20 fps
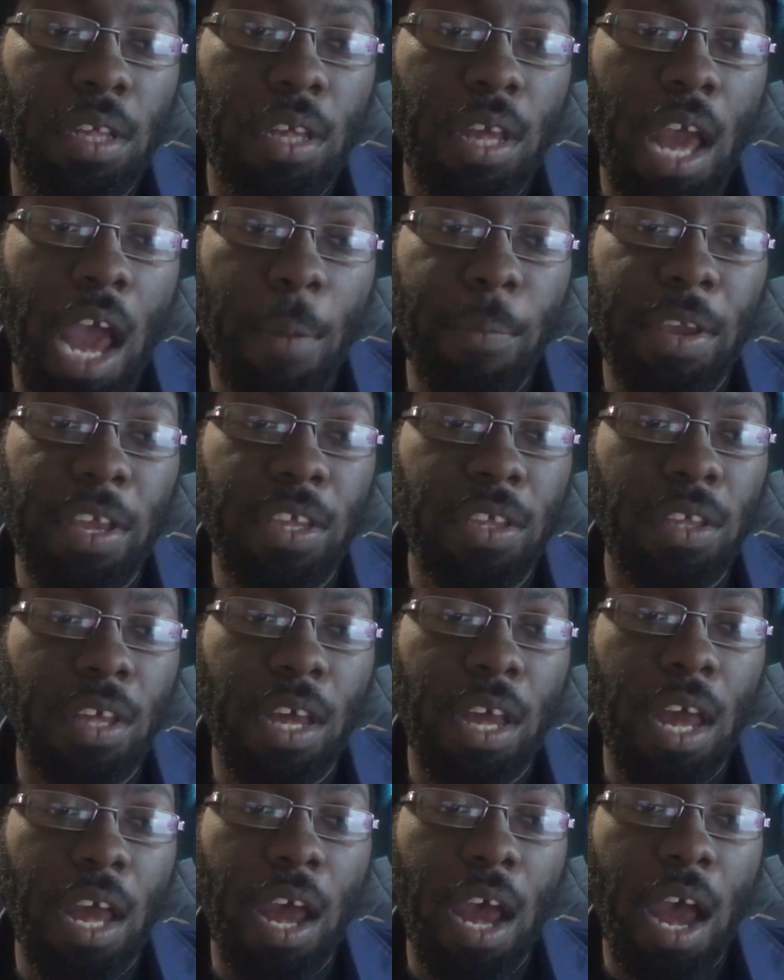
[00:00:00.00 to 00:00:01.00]
I
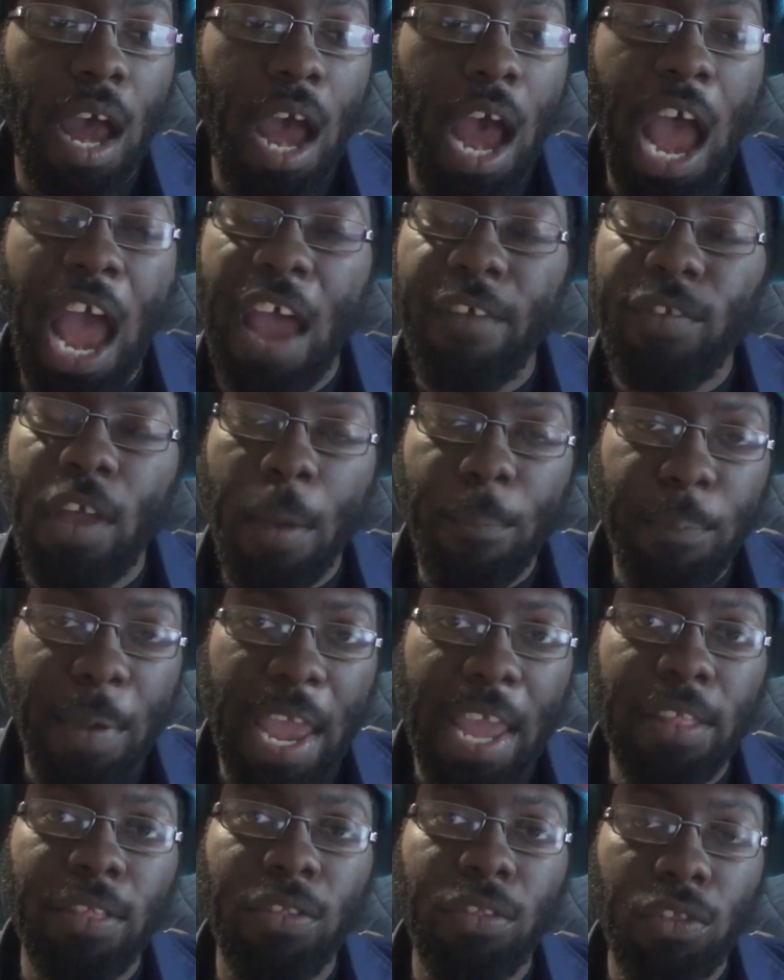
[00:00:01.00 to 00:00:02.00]
have not
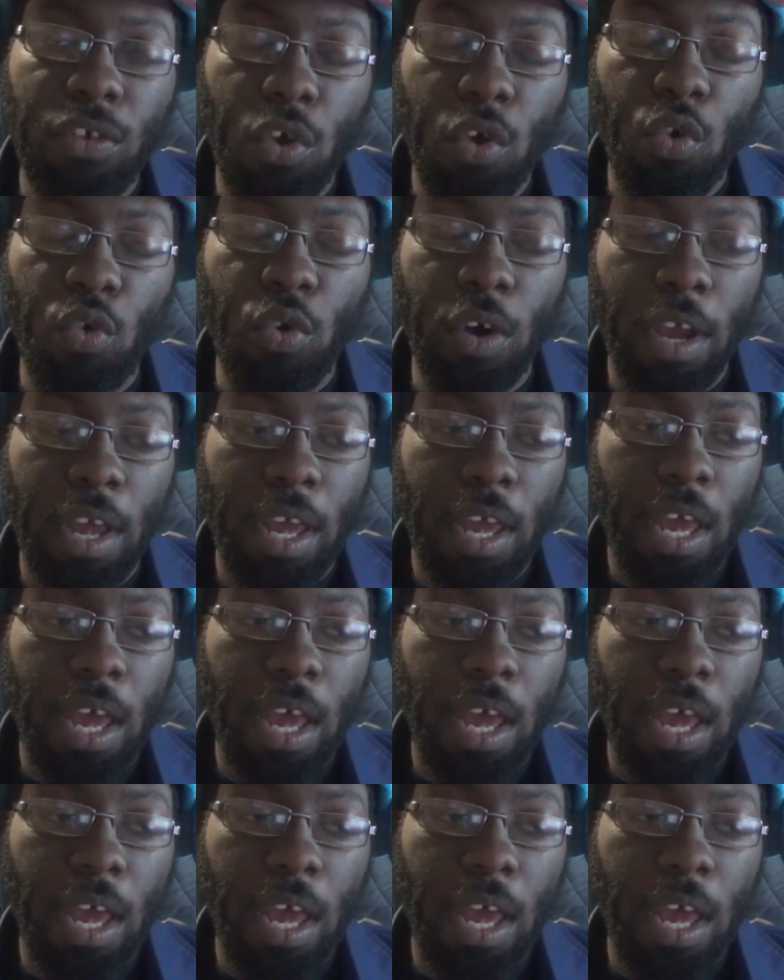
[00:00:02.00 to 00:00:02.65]
been to